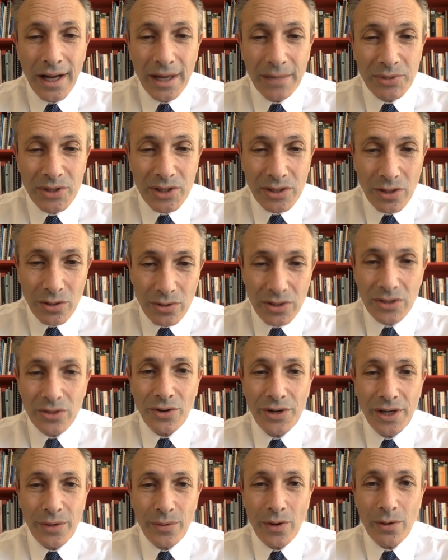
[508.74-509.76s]
I'm so
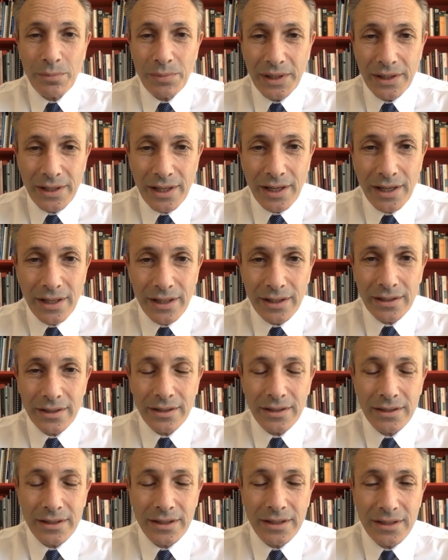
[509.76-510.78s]
sorry I won't be there
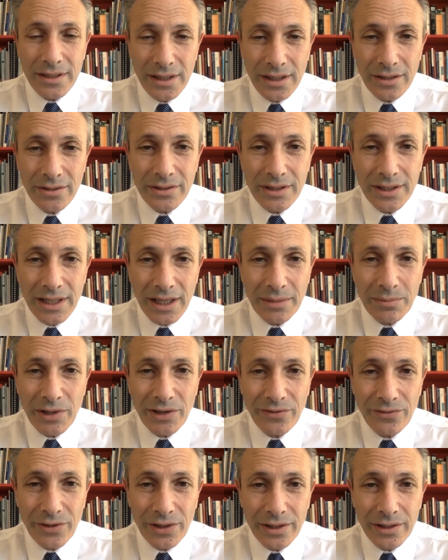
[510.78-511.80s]
to see you today,
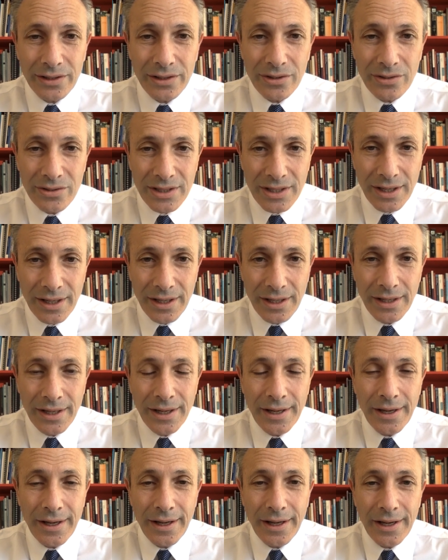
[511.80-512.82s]
my friend Jose.
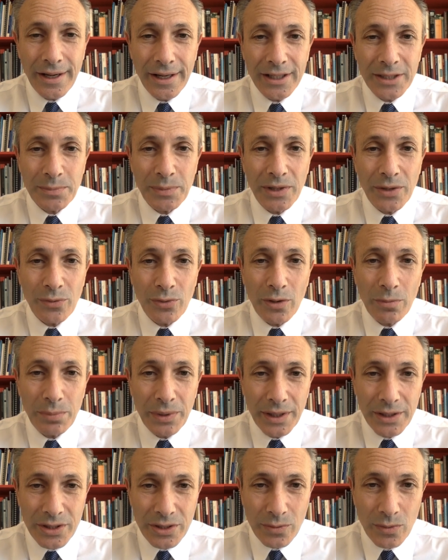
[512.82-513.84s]
It's been a real
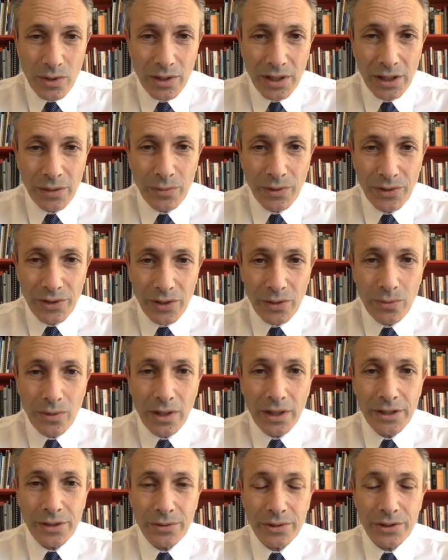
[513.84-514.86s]
pleasure working with you
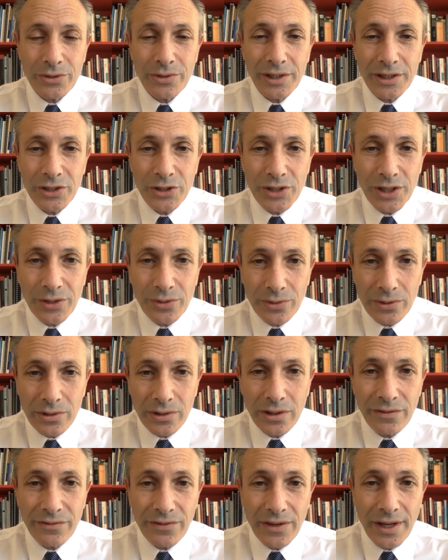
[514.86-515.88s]
while you were Director
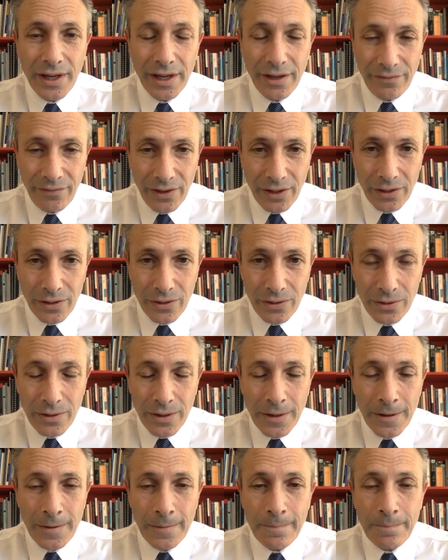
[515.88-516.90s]
General of FAO,
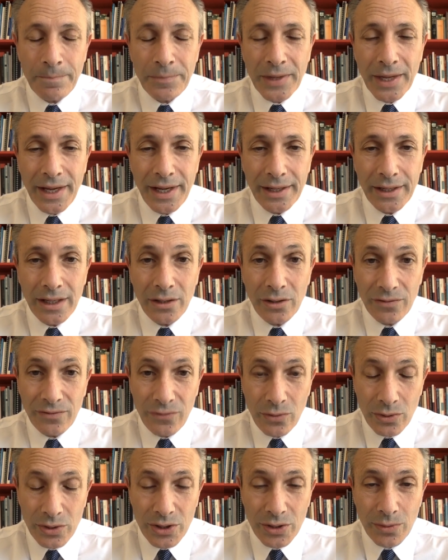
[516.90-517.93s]
and I look
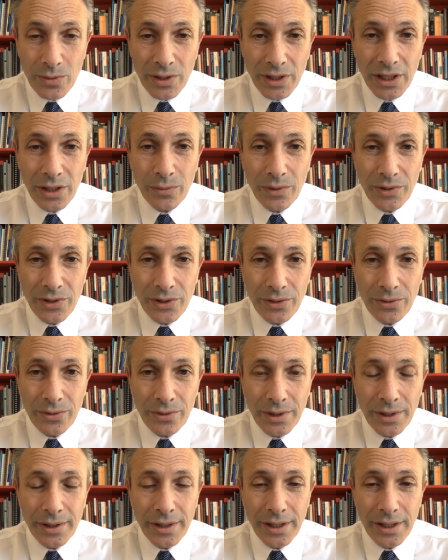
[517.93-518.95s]
forward to working with you
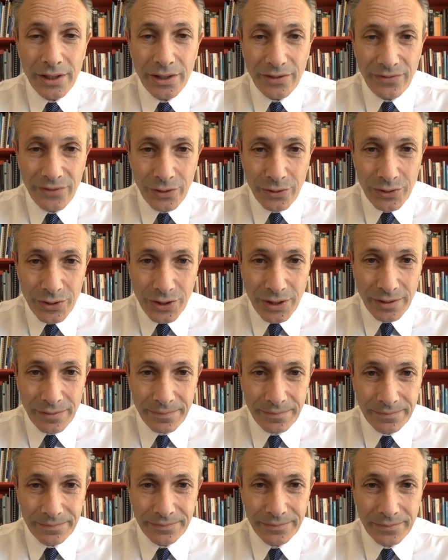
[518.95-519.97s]
in the future.
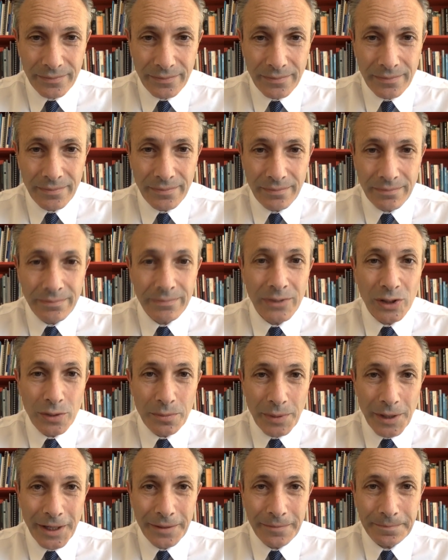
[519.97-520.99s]

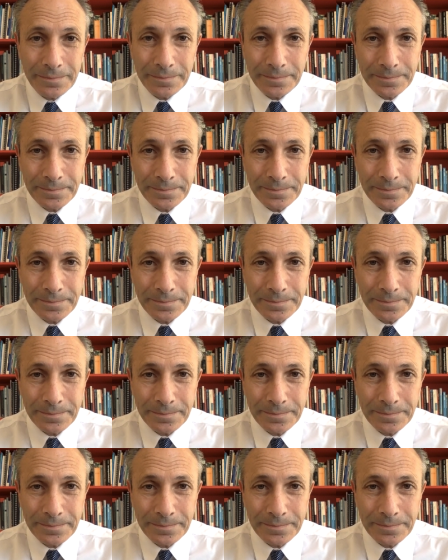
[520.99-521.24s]
Goodbye.